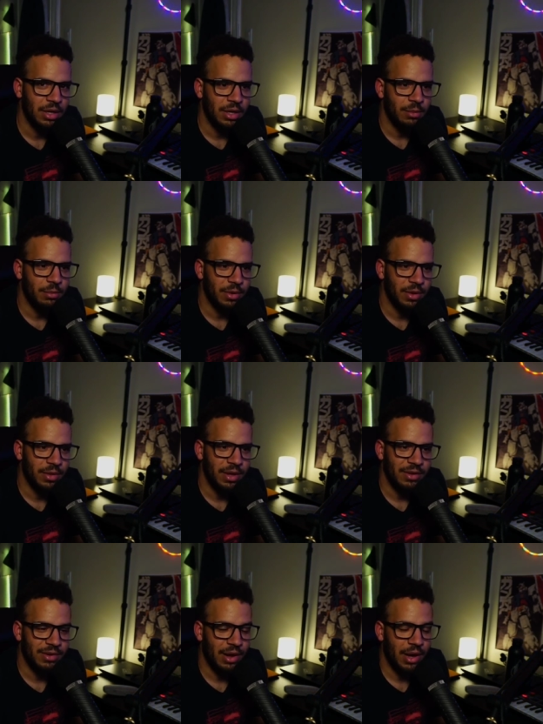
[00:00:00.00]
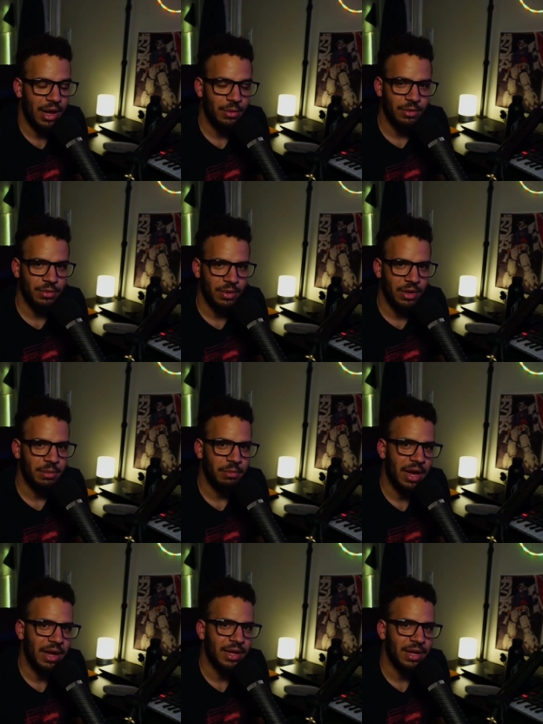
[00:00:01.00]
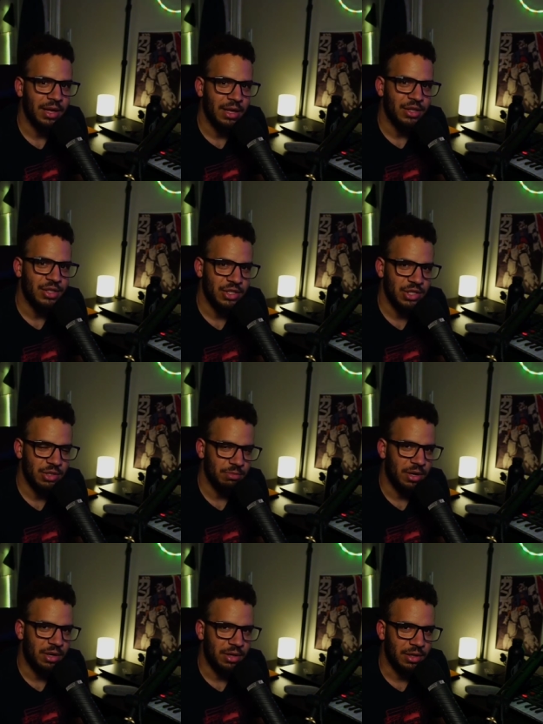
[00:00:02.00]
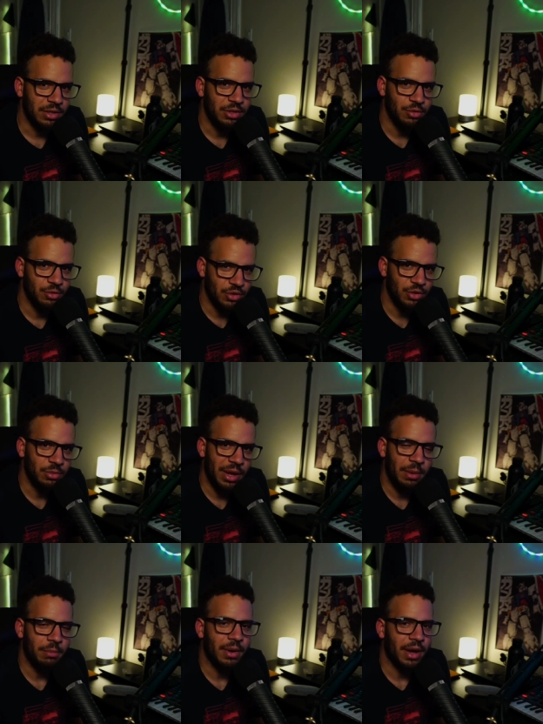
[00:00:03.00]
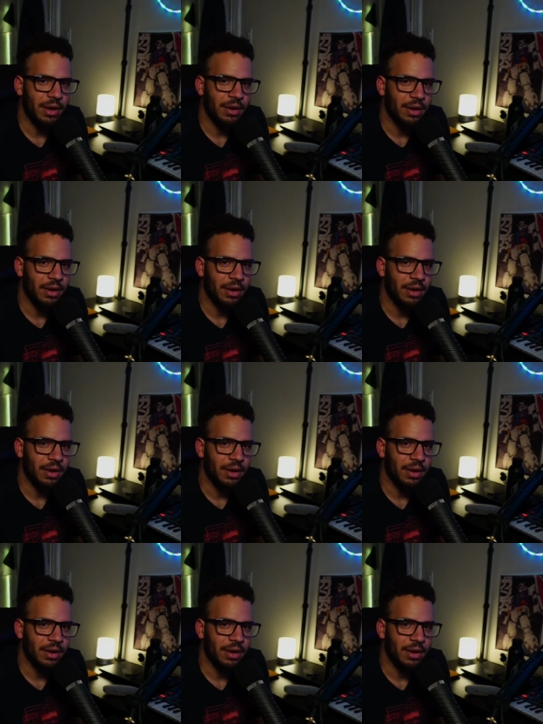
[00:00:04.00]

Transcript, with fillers: But that's how I would run my small YouTube empire.